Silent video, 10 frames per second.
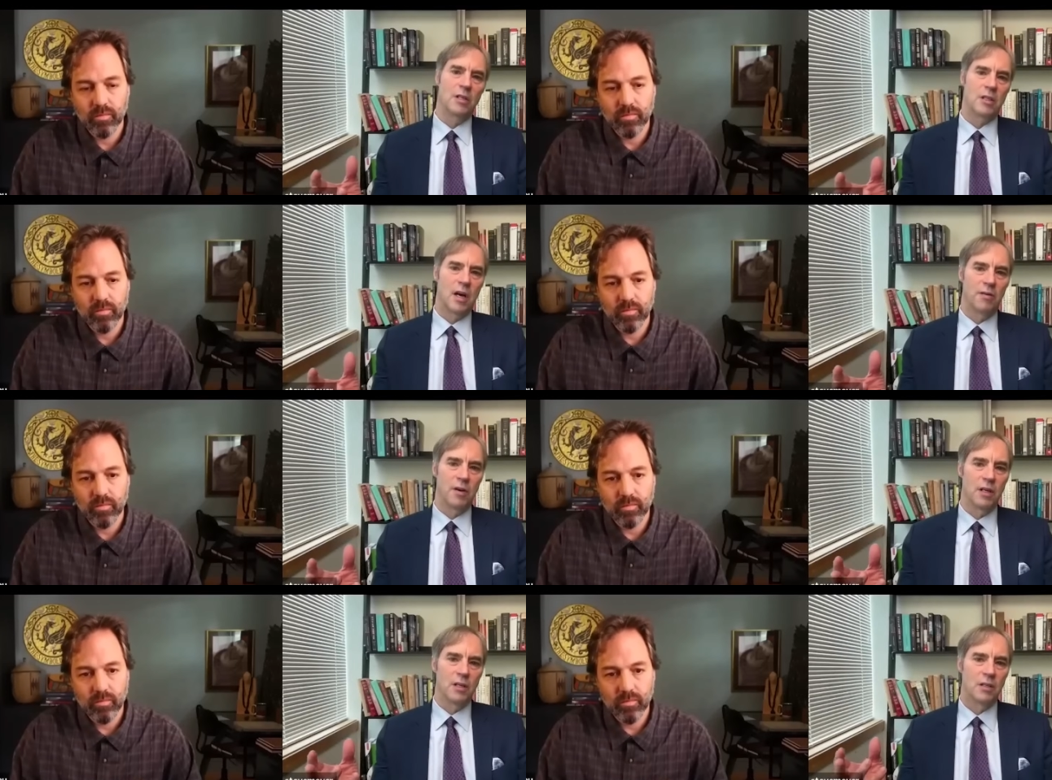
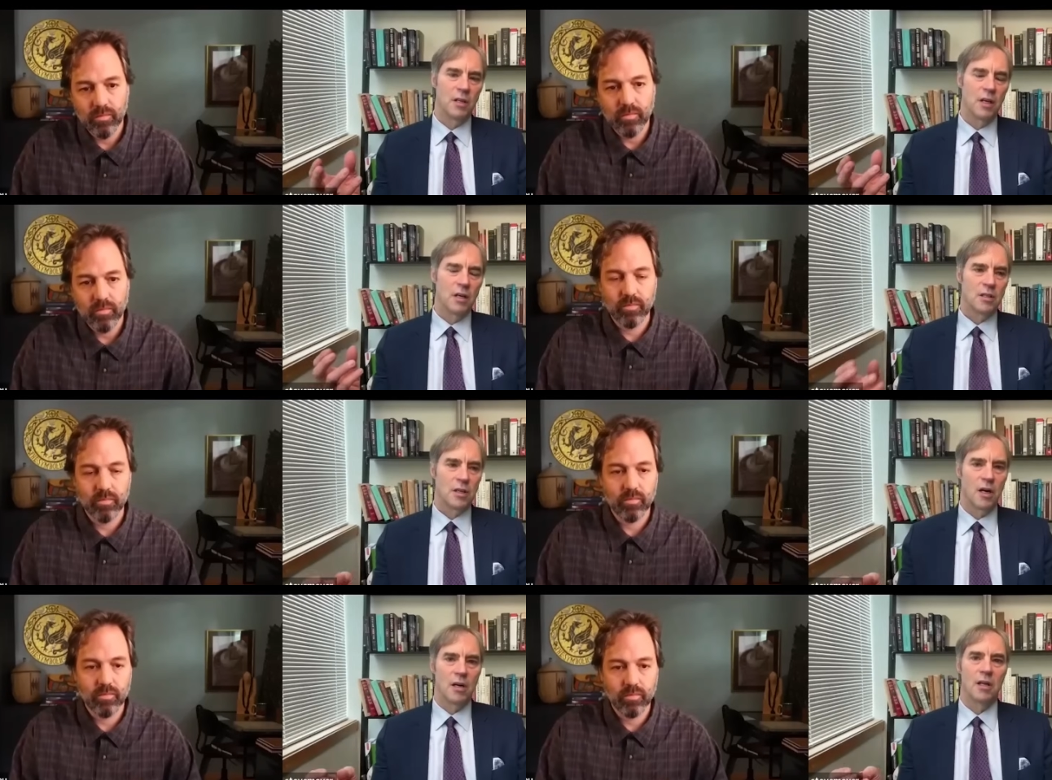Speaker 1: discoveries
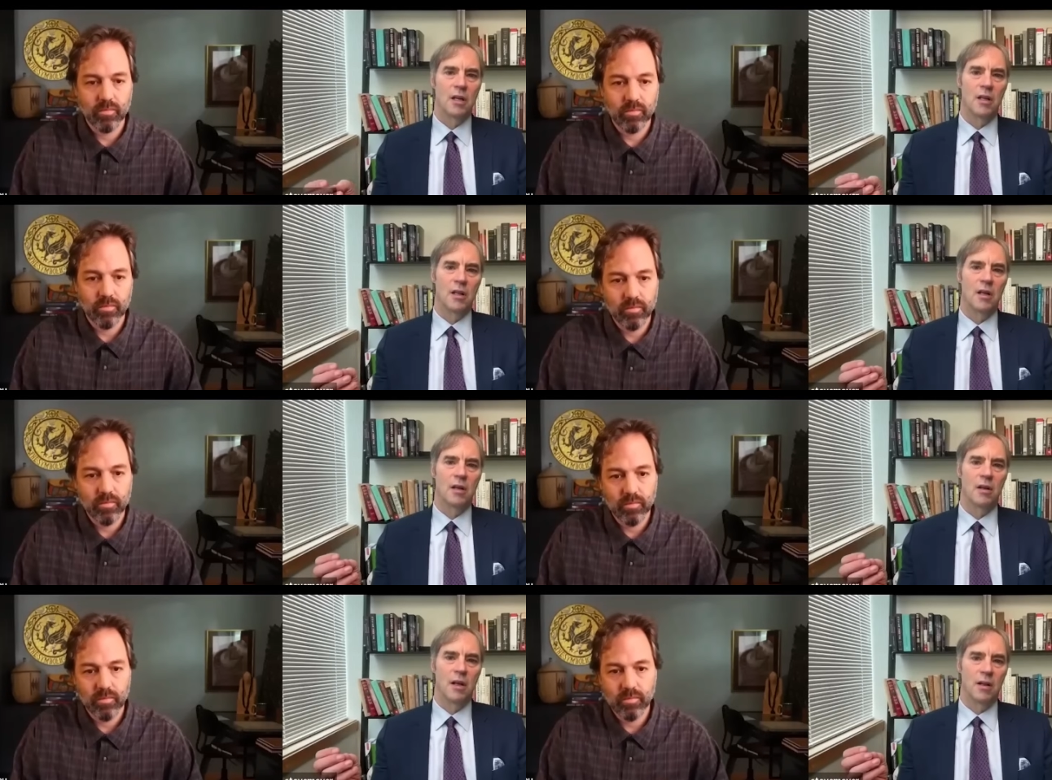started in
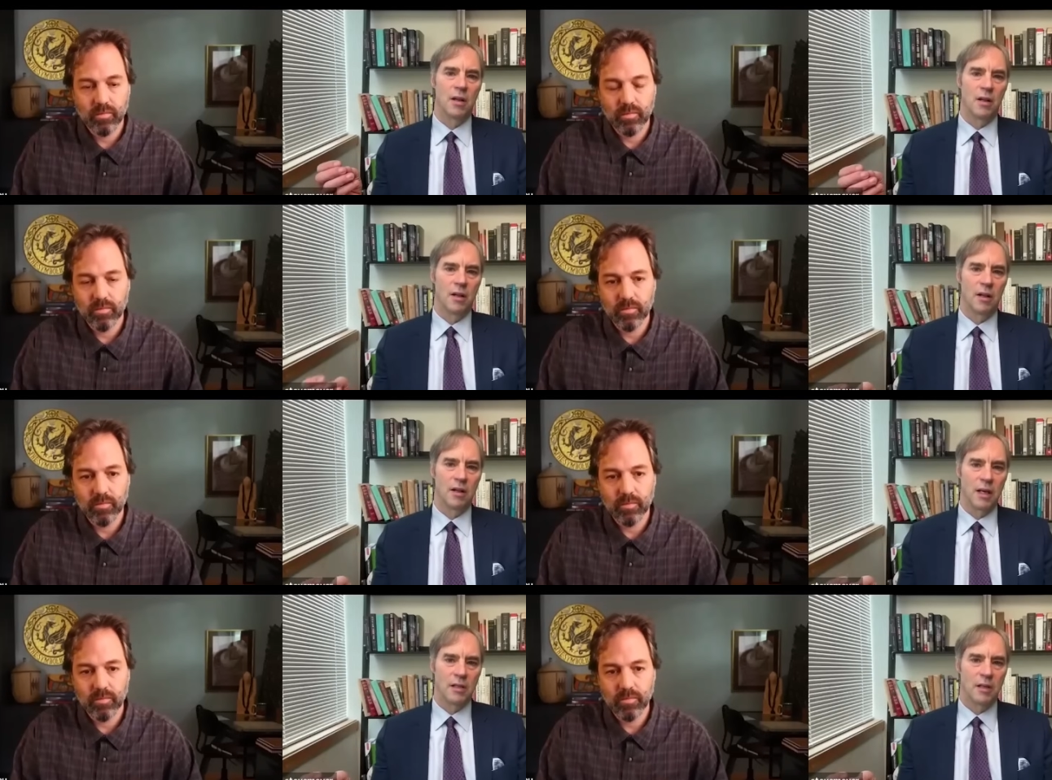the, in the
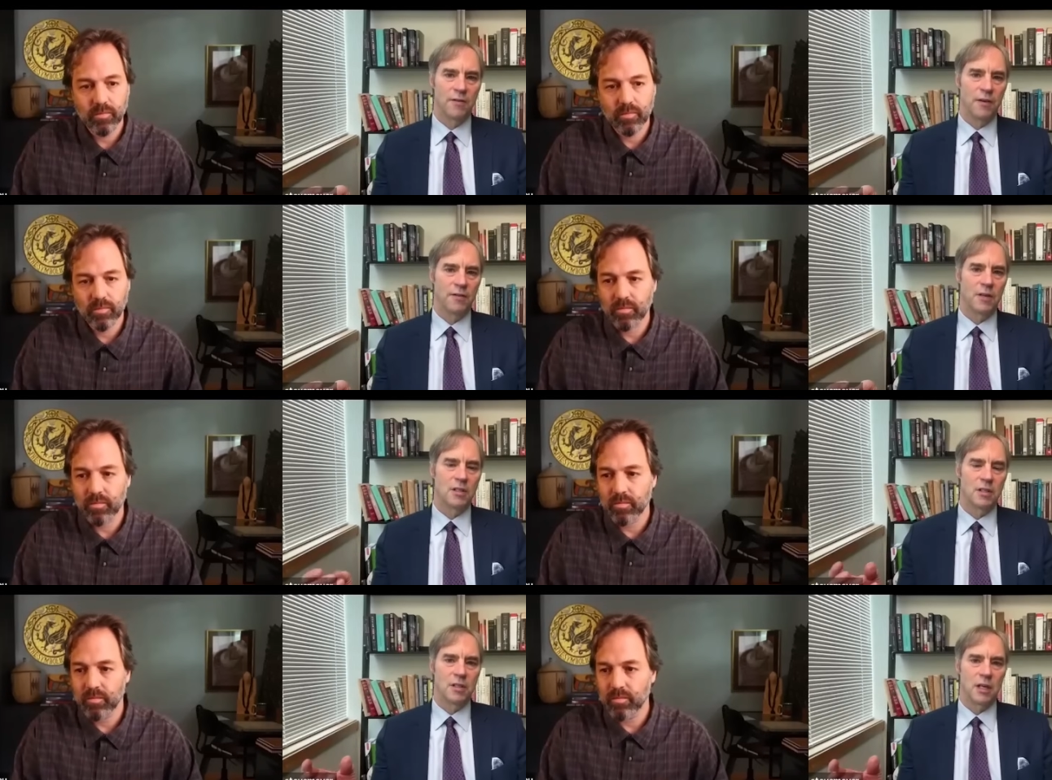nineteen fifties
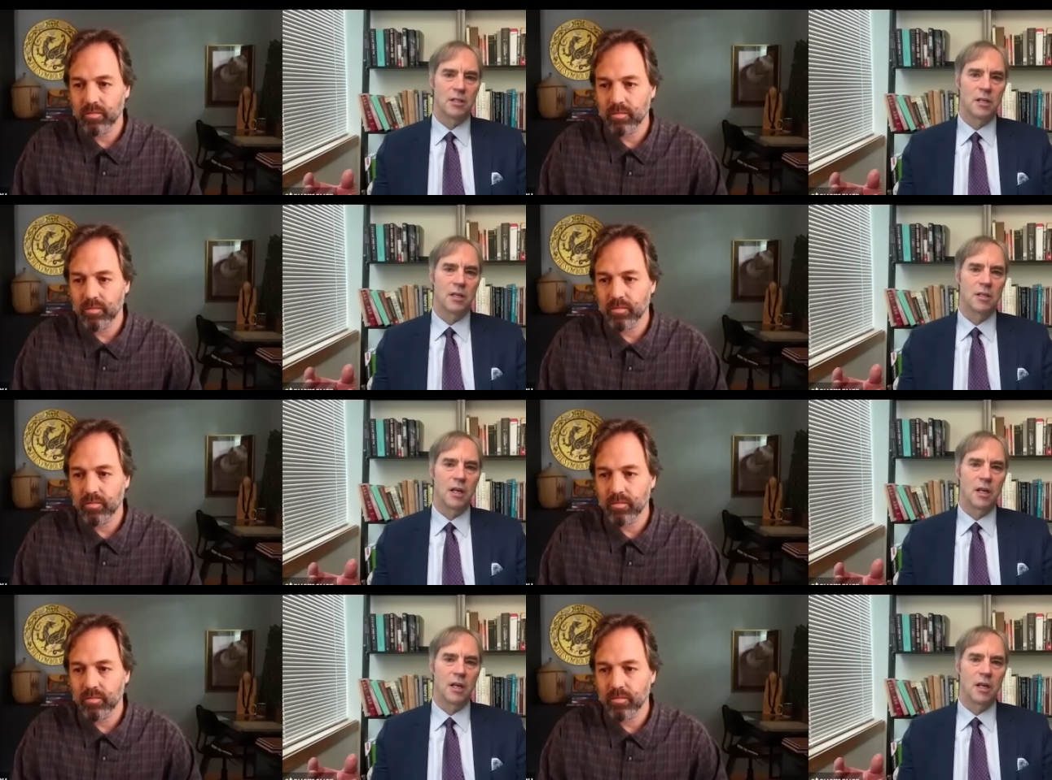and sixties.